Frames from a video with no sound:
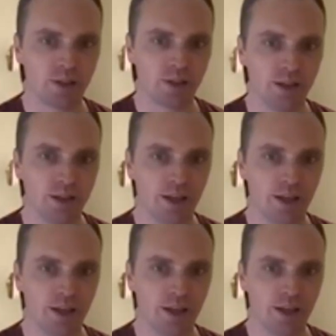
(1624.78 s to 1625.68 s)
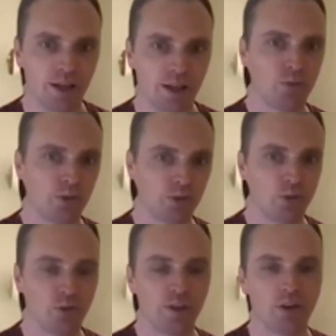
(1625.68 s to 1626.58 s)
he kind of went through this
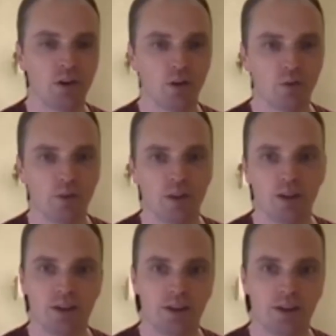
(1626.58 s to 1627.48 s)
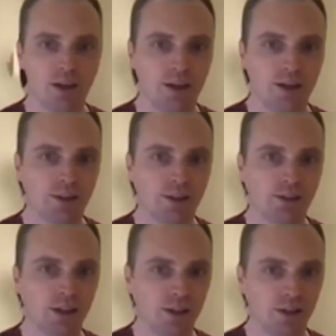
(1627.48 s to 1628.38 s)
whole thing of his
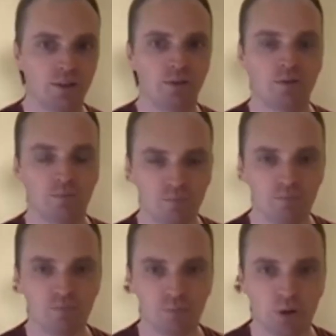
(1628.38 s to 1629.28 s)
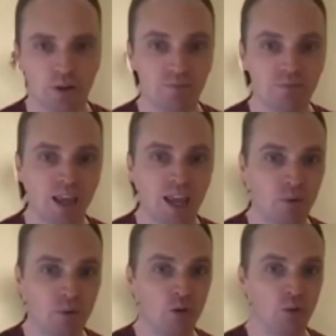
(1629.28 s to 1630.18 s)
son, you know,
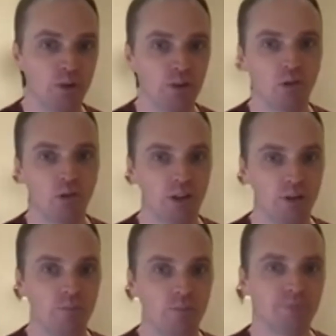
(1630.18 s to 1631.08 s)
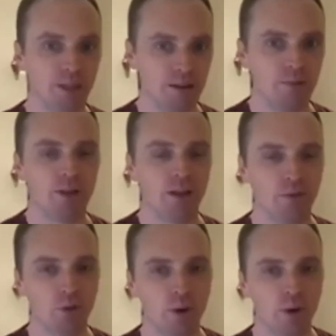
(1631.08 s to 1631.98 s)
came home a bit groggy, a bit
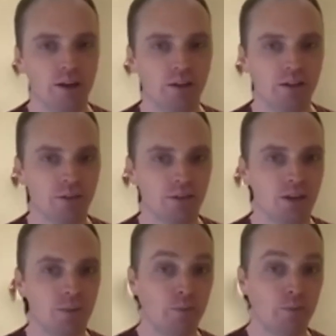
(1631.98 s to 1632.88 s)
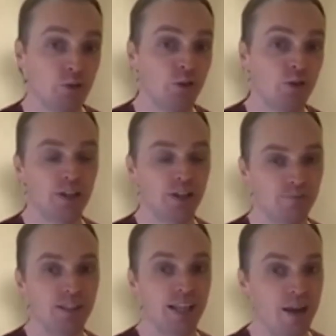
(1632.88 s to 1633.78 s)
everywhere, and it turns out
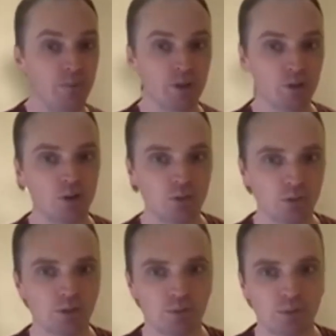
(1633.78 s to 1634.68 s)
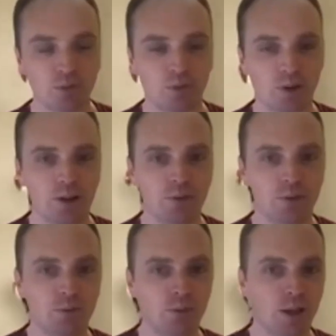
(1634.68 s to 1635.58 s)
he had McDonald's for
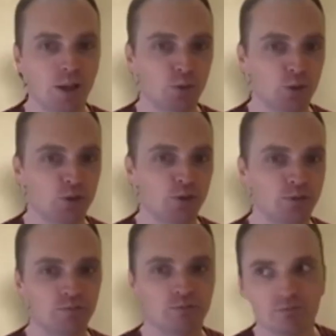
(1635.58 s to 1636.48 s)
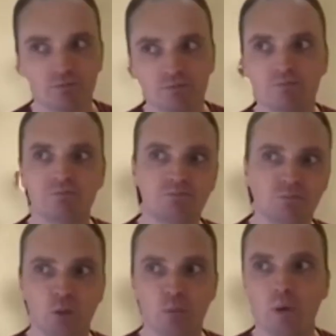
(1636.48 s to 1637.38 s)
lunch, which, you
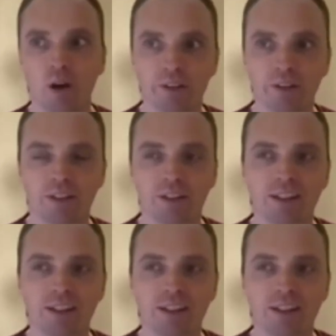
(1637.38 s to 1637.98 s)
know, might